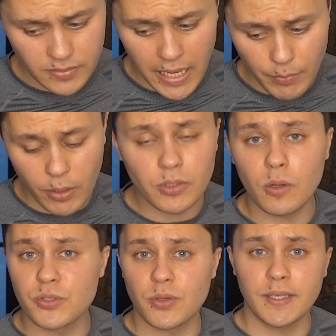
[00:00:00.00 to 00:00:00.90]
Now I would
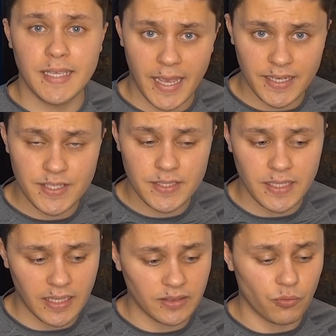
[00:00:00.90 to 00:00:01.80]
also guess
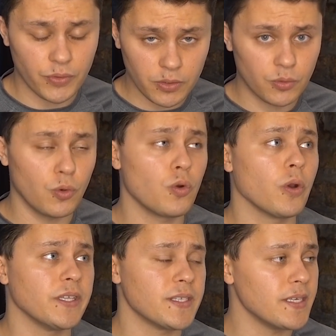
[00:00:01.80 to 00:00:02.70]
that the real
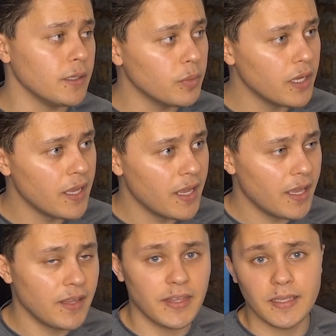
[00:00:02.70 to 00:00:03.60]
KuCoin team,
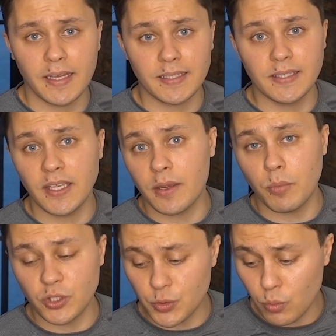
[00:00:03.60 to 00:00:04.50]
they likely take
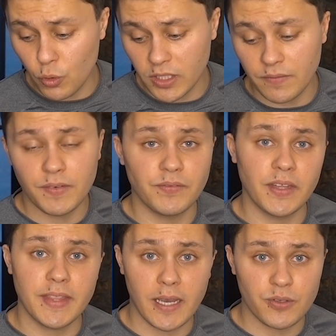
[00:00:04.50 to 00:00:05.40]
much more than
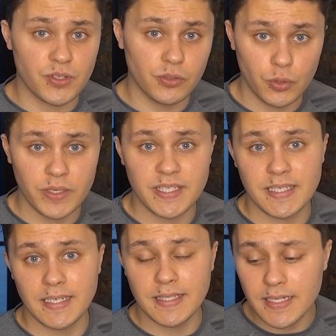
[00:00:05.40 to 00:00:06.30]
50,000
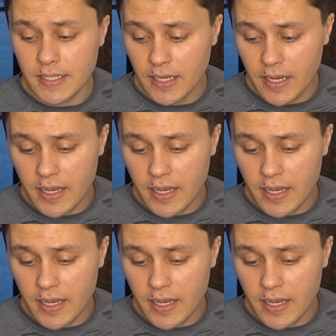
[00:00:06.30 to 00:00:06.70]
USDT.